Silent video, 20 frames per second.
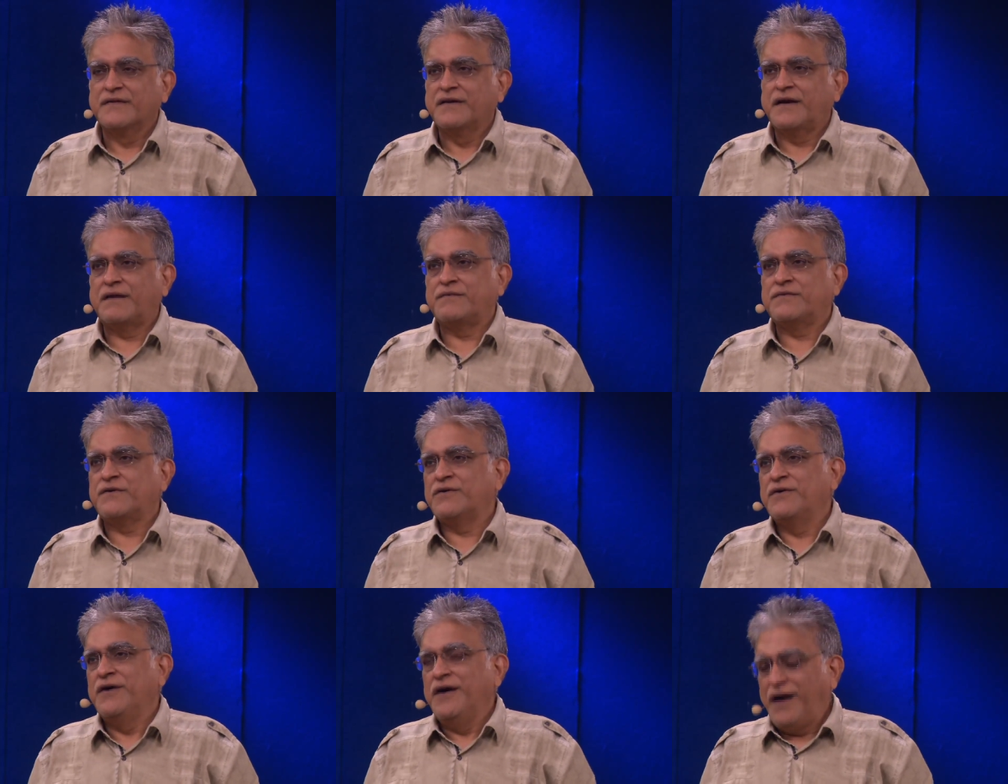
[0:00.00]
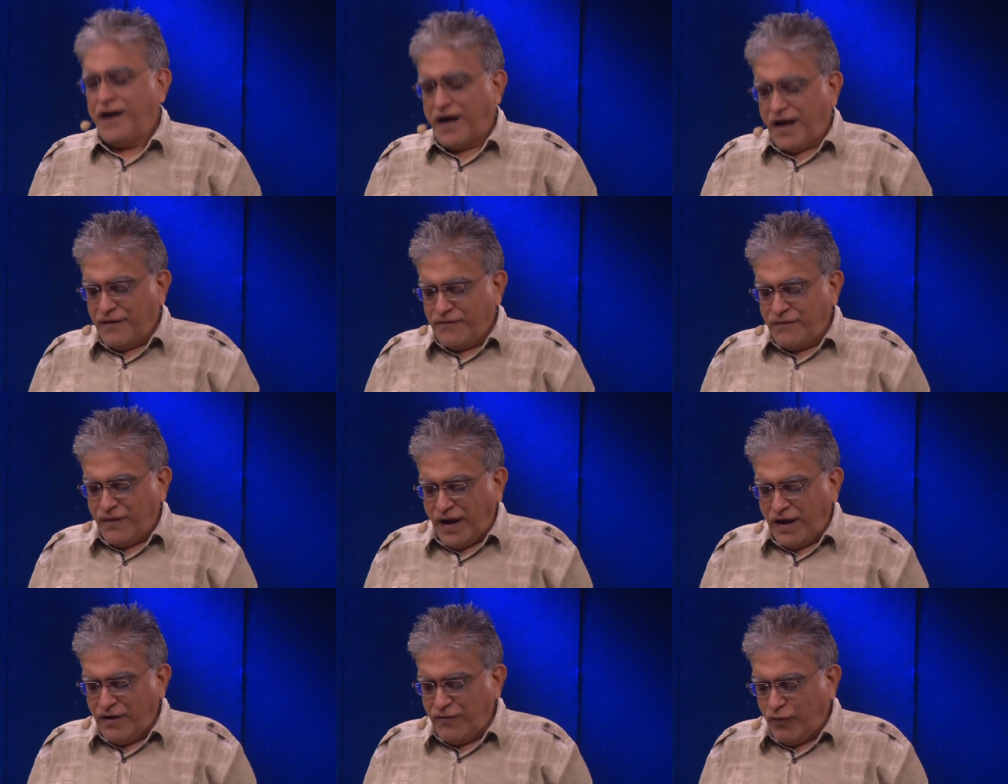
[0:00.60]

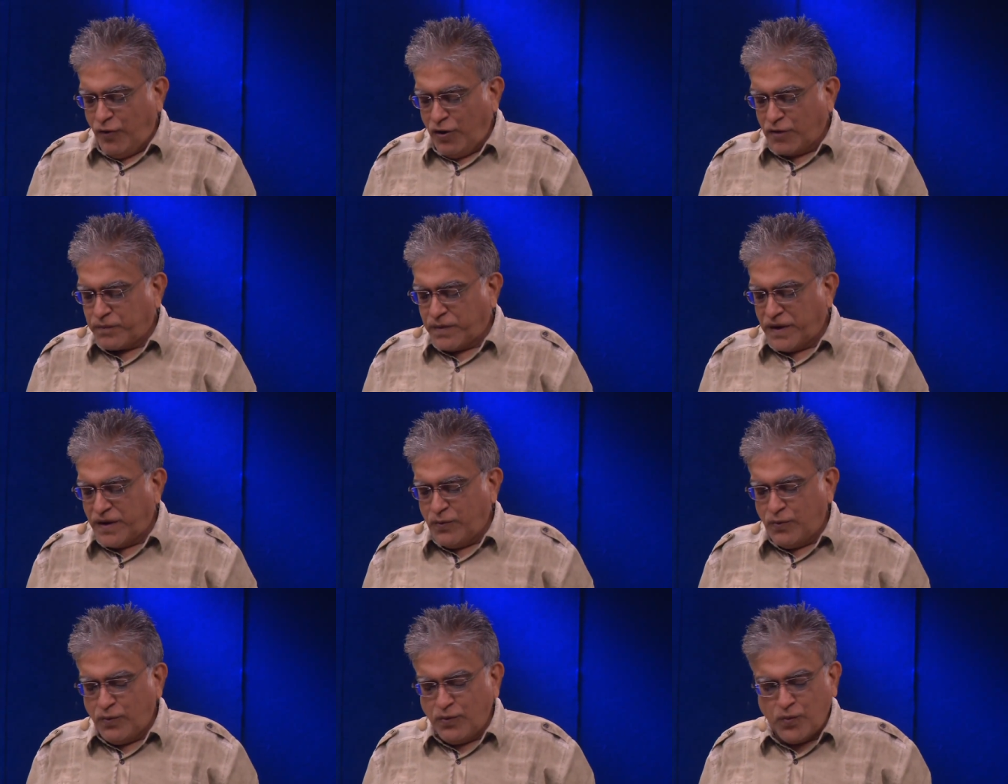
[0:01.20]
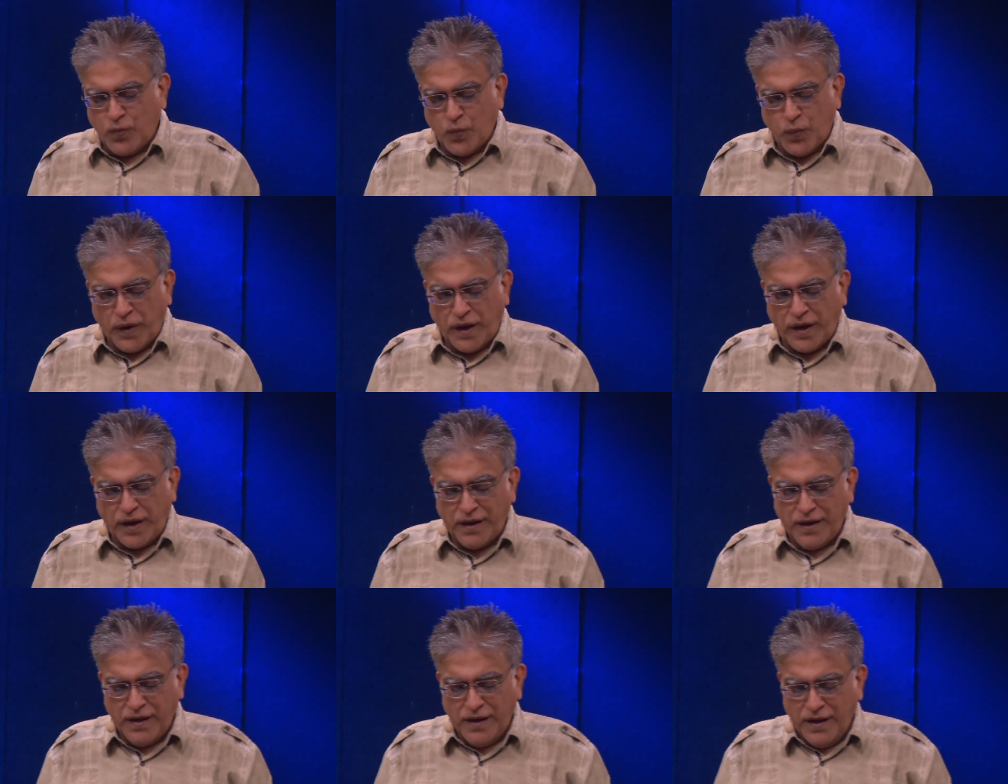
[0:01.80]
I've walked my own
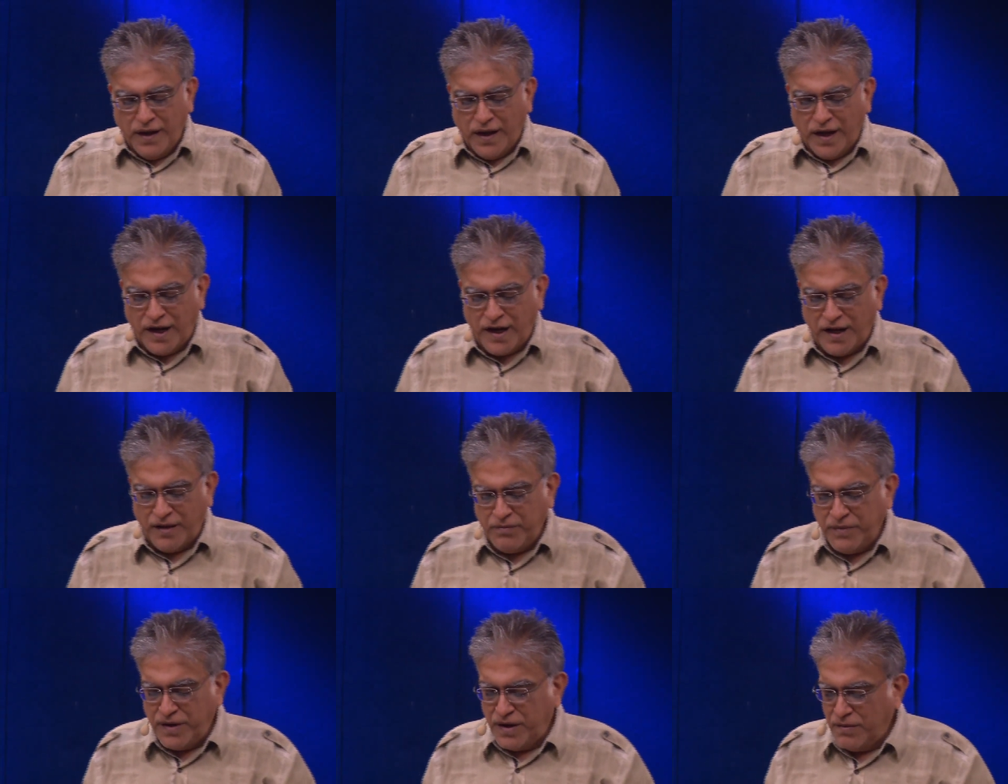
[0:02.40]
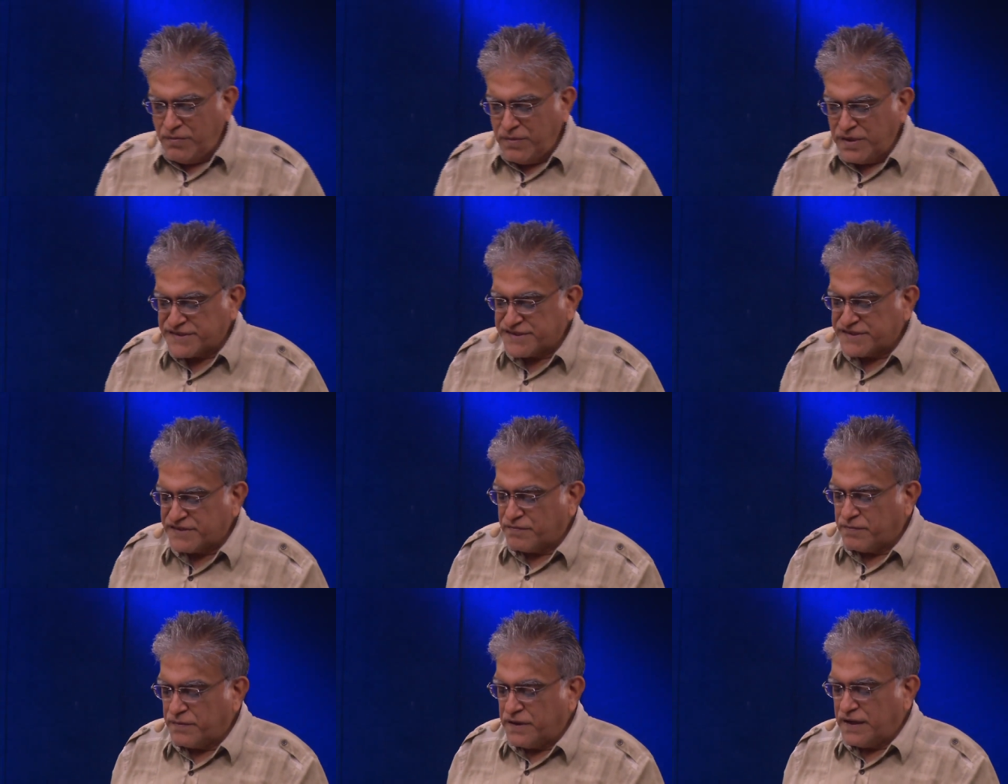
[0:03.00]
way and I made a mess
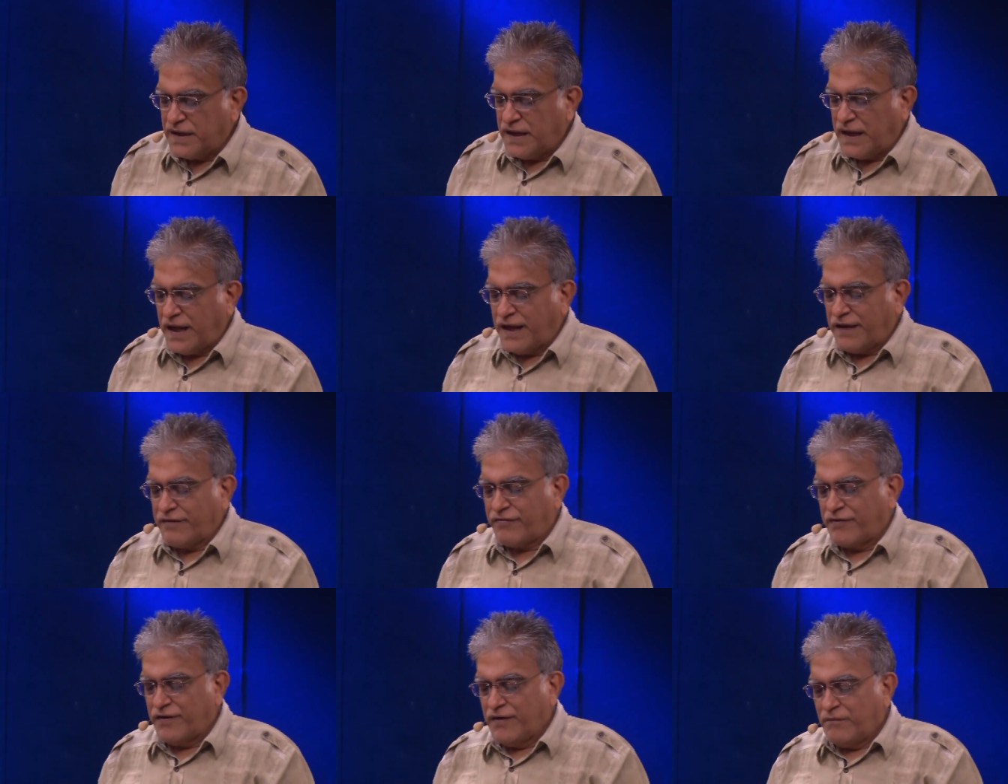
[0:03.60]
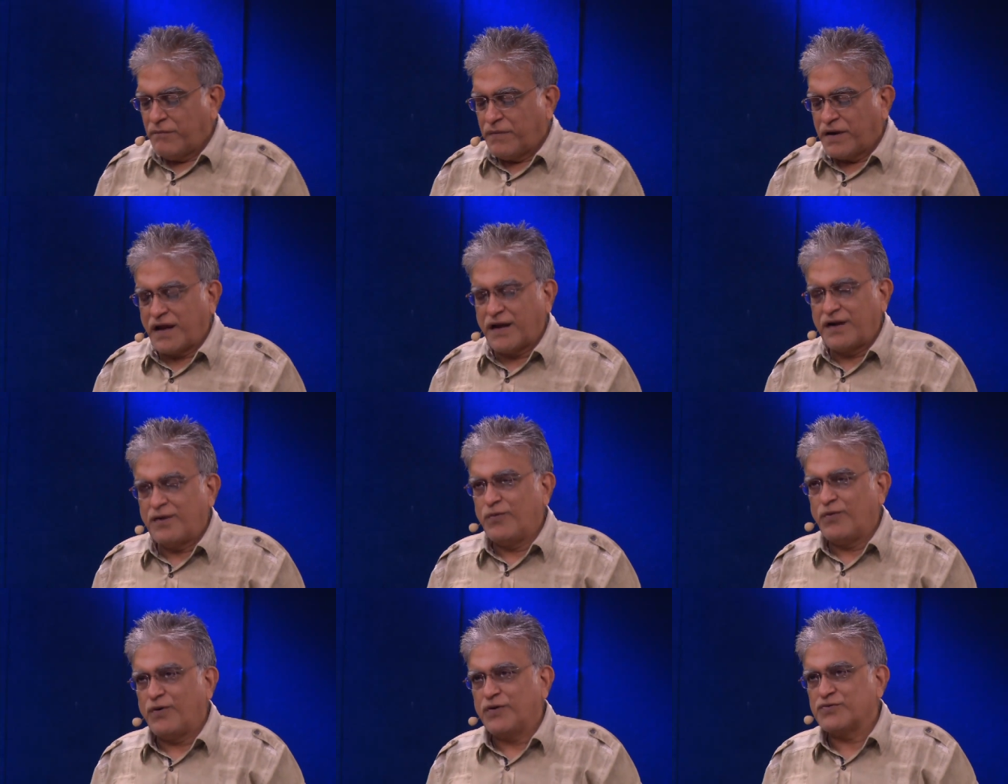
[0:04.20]
of my life, but I
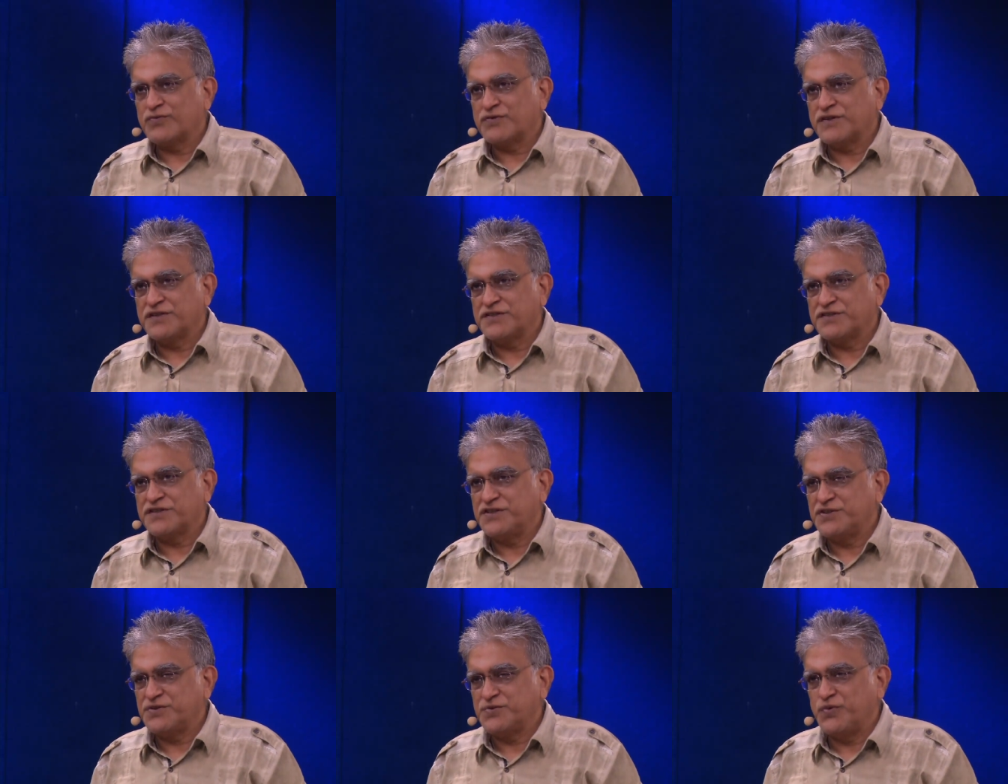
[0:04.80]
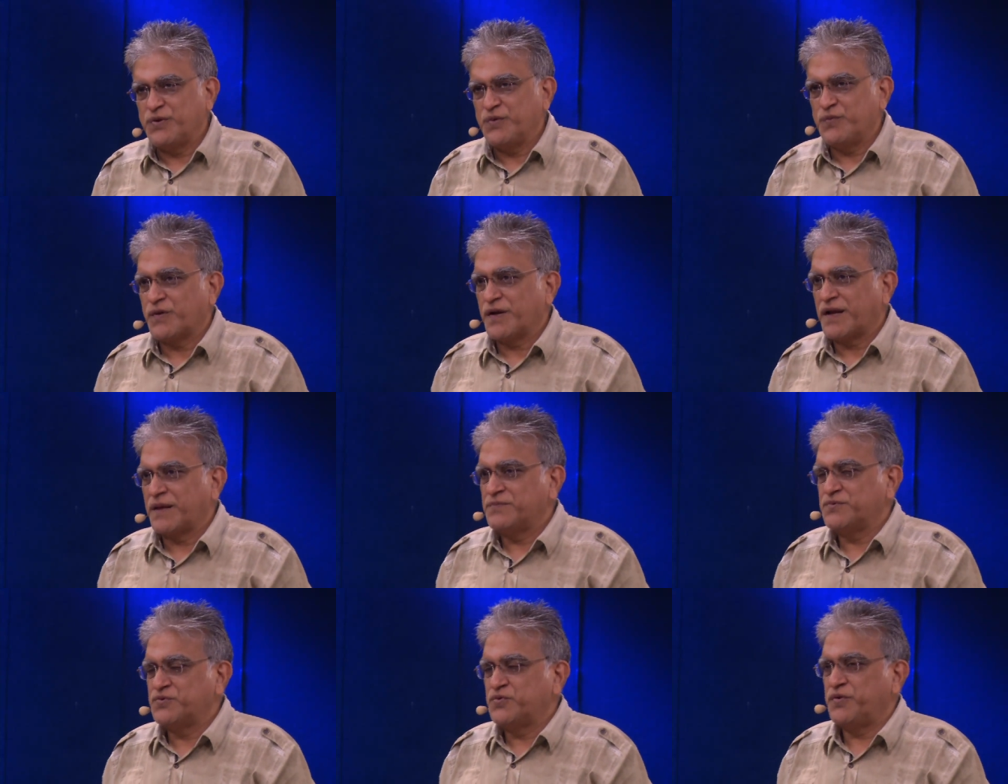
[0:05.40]
don't want to continue doing what
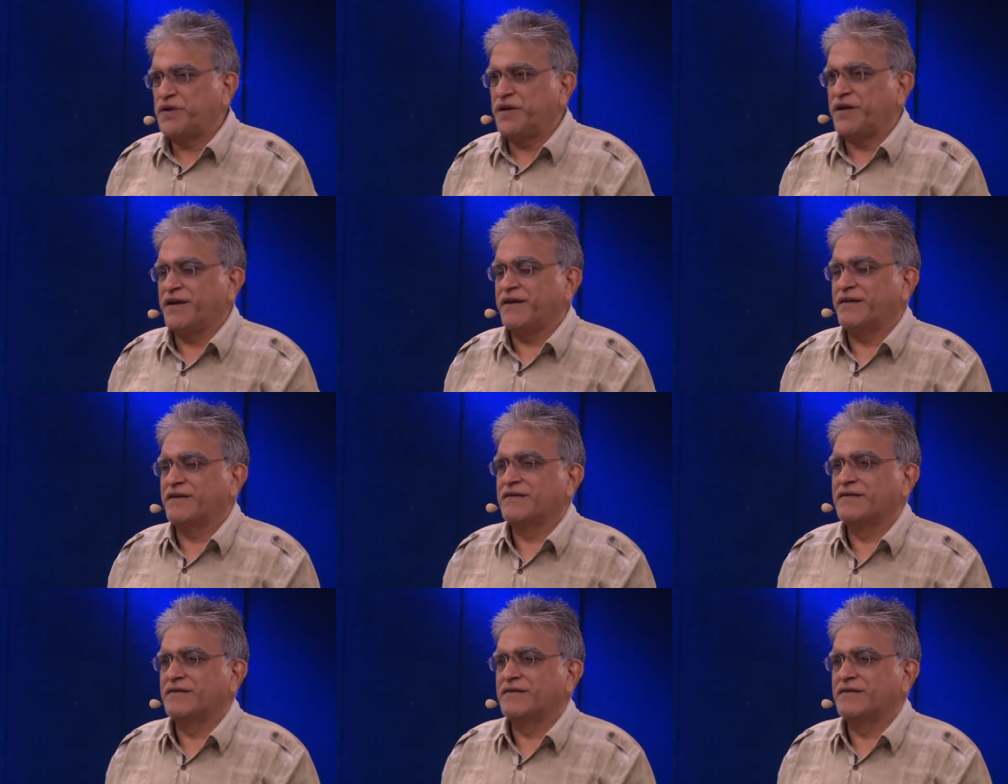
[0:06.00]
I'm doing.